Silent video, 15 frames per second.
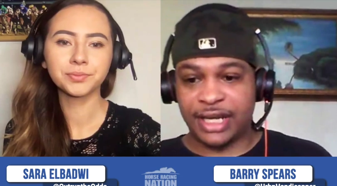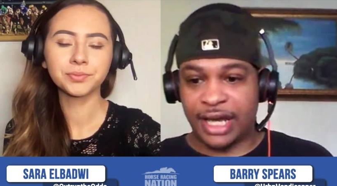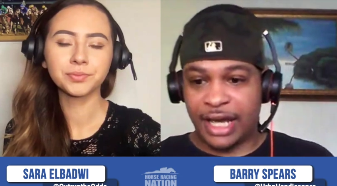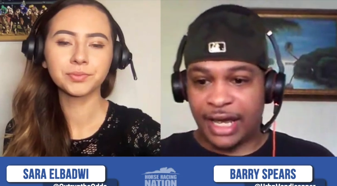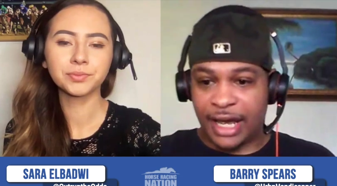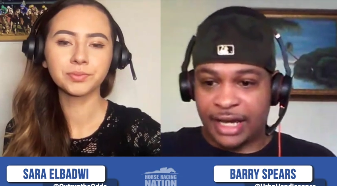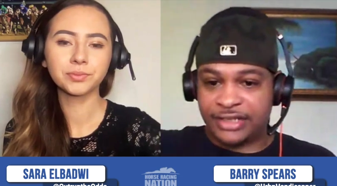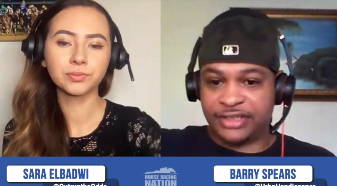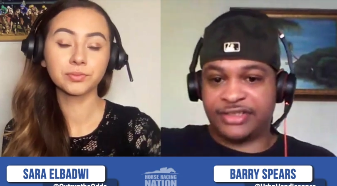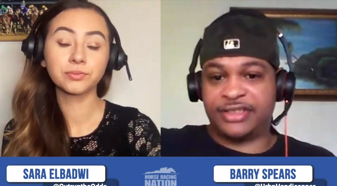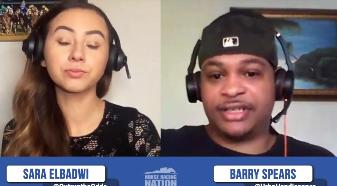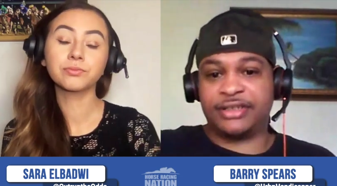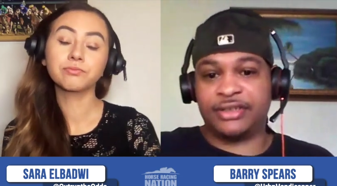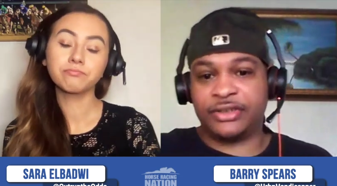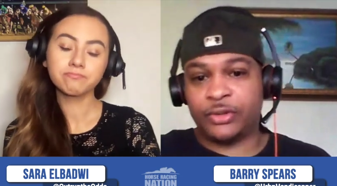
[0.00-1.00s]
Speaker 1: I, I just
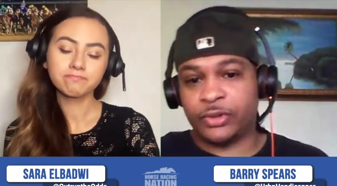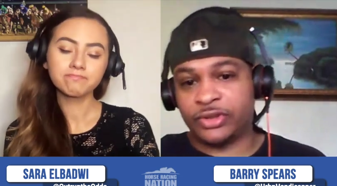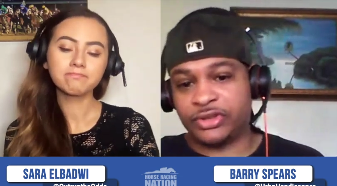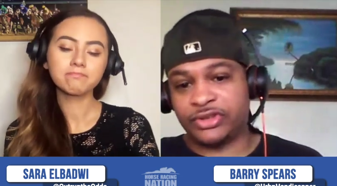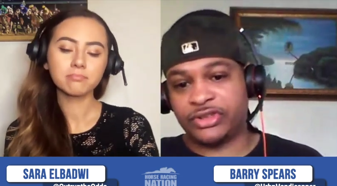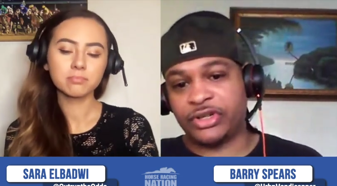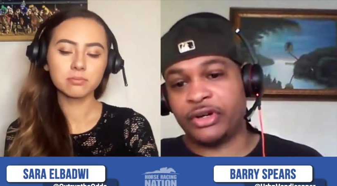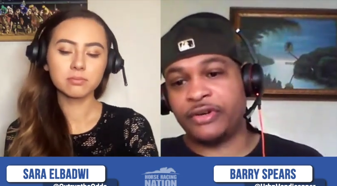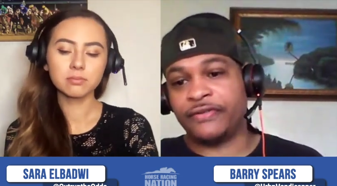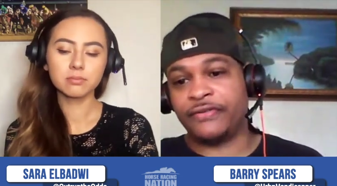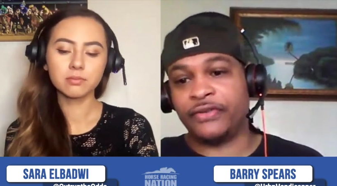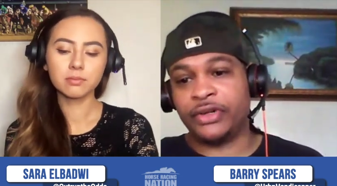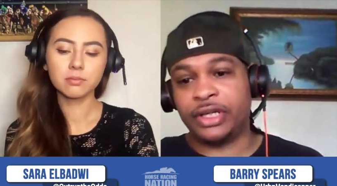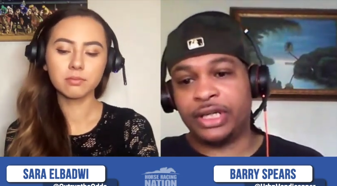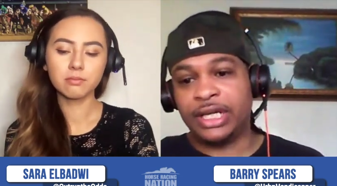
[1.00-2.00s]
think this horse's turn of
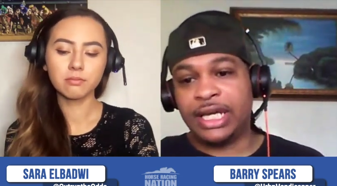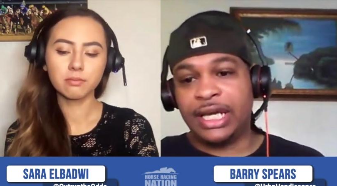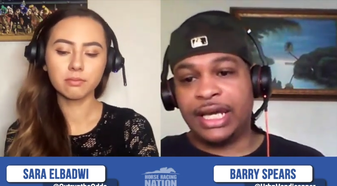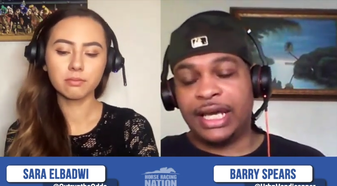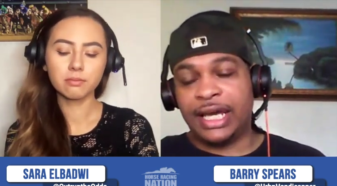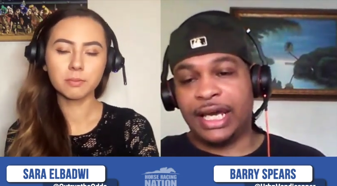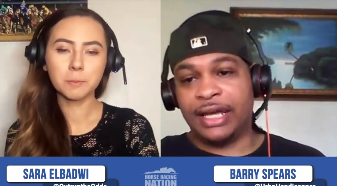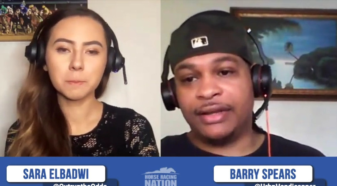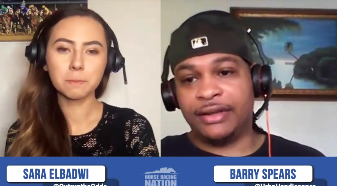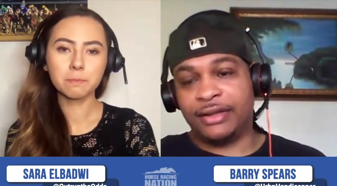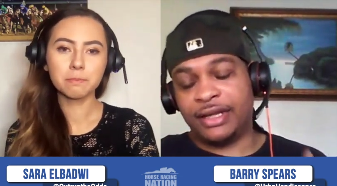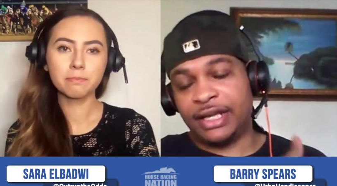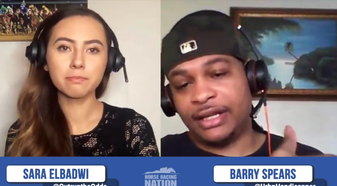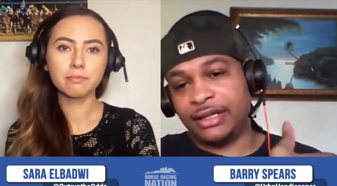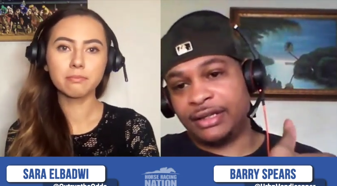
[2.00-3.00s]
foot, and
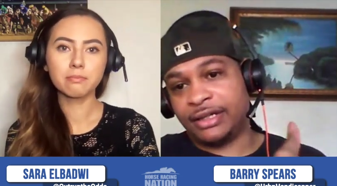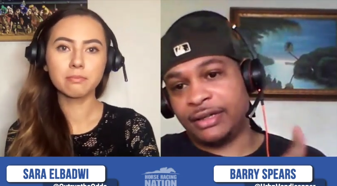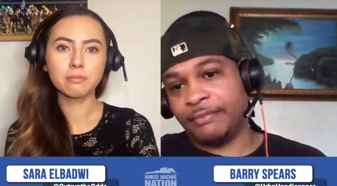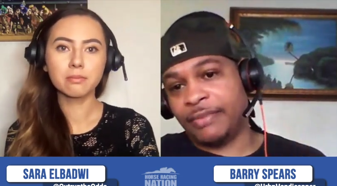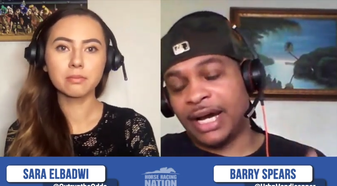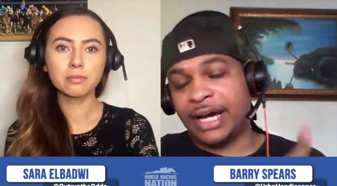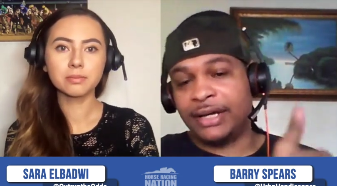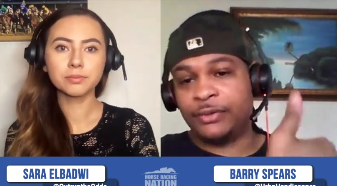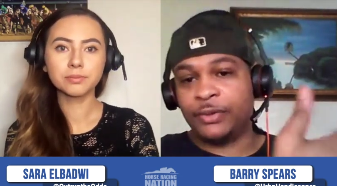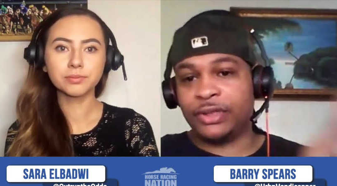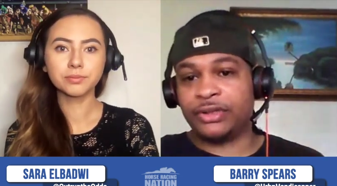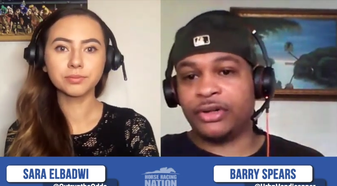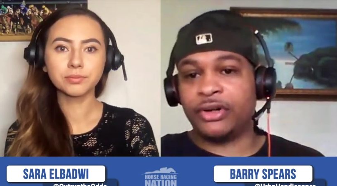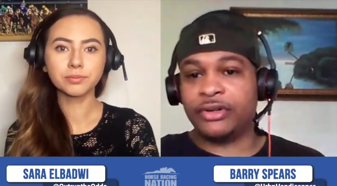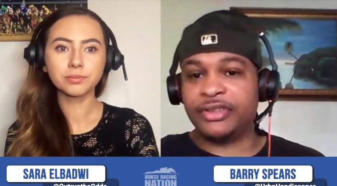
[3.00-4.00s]
then combined
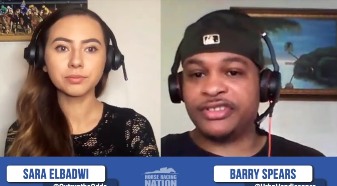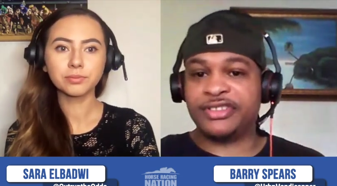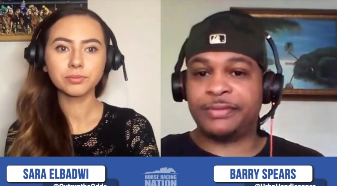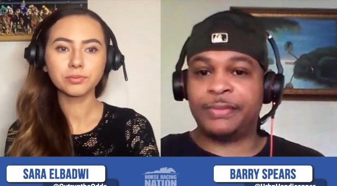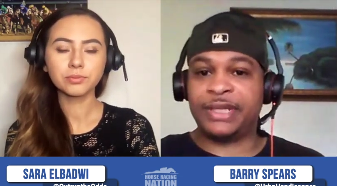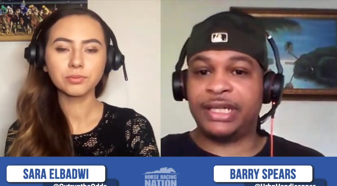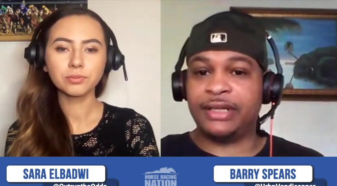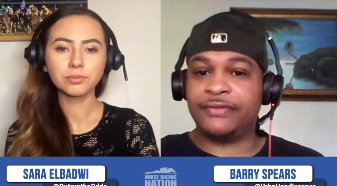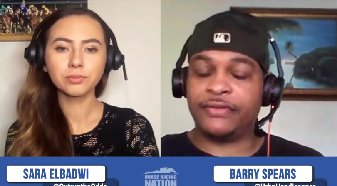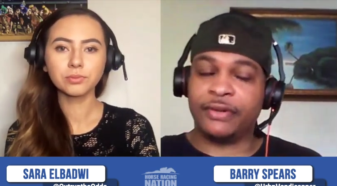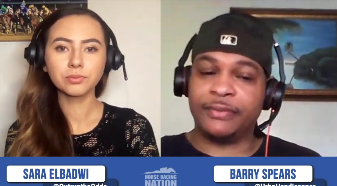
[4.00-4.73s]
with all the speed